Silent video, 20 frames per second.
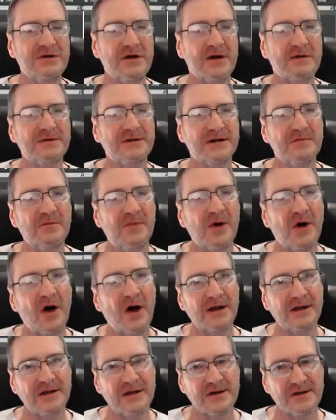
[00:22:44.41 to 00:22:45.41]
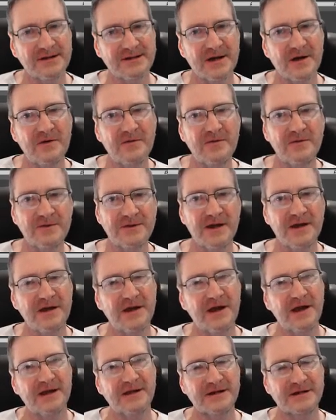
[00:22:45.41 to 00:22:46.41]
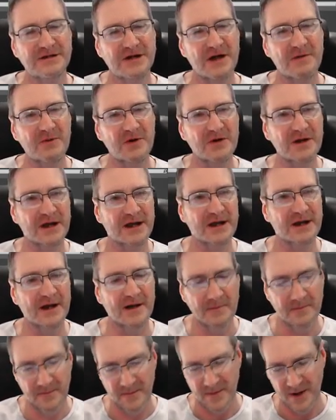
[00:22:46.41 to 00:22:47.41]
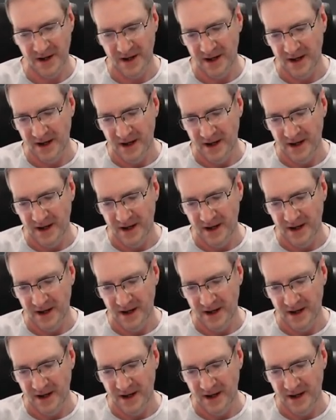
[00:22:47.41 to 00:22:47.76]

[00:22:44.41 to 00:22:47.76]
you do have to compile it yourself. So you can jump on GitHub,